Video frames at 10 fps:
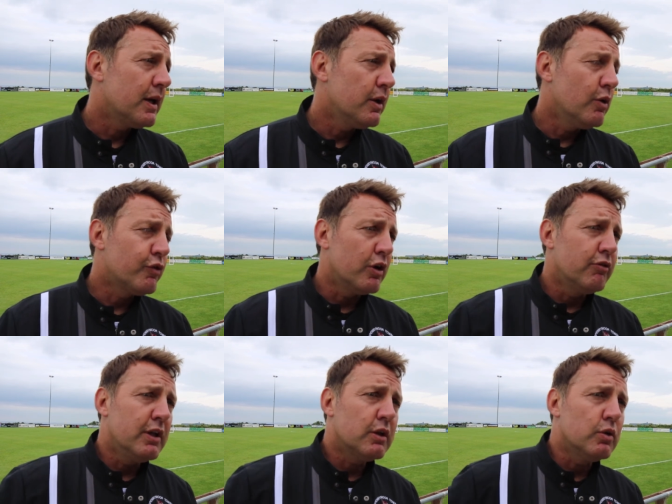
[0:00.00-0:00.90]
That, you know, we've got a
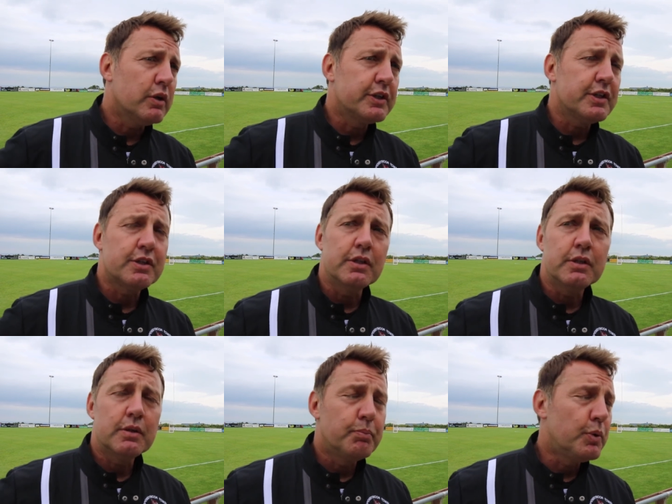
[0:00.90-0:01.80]
real good existing
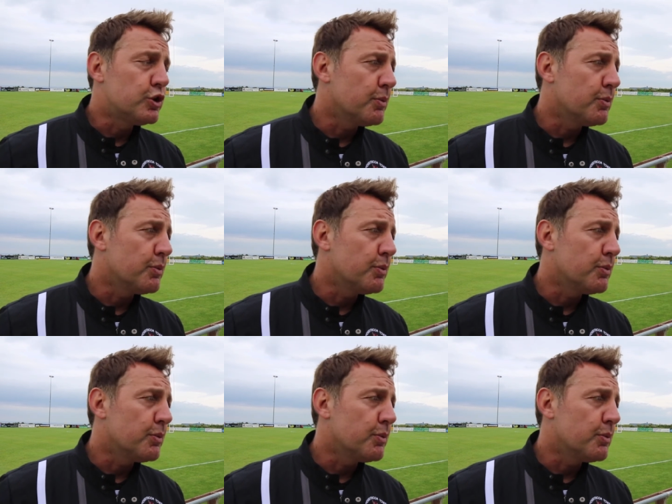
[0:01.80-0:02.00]
bunch